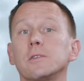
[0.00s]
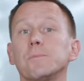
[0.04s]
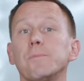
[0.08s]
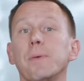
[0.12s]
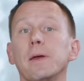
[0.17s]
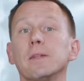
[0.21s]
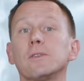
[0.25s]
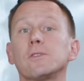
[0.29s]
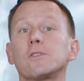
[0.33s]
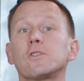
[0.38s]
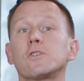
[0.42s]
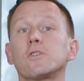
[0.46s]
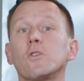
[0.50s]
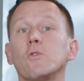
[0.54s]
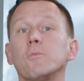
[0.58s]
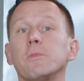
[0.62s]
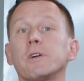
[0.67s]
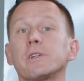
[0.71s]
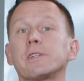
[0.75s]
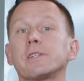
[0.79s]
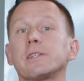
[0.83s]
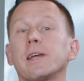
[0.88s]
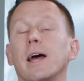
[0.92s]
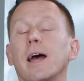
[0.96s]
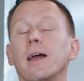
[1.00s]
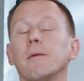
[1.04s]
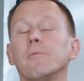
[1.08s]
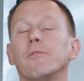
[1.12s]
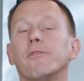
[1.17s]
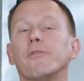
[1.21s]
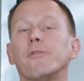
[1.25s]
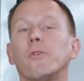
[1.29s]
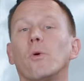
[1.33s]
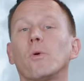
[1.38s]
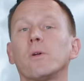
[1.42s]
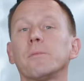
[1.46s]
spend so much time
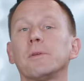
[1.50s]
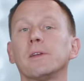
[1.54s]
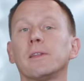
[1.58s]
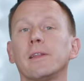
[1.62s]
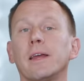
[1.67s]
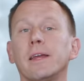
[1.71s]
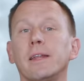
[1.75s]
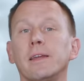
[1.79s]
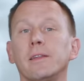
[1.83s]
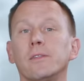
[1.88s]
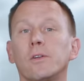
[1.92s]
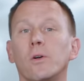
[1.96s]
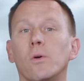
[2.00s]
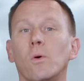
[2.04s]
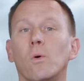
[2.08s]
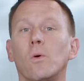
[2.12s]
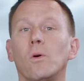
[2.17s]
formulating their